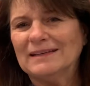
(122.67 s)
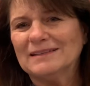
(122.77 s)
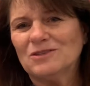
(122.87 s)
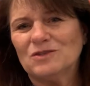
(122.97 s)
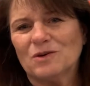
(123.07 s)

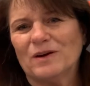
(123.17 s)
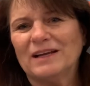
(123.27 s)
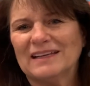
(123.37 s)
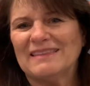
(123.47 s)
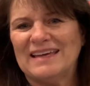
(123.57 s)

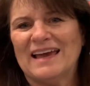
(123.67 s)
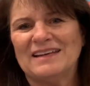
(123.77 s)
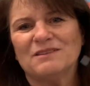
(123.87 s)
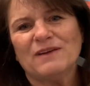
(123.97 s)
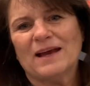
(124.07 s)
tutorial at the
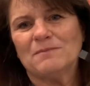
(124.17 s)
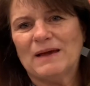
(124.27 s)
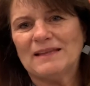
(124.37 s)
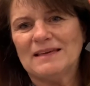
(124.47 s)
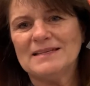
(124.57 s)
end of how to
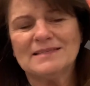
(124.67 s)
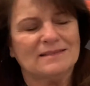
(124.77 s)
make these,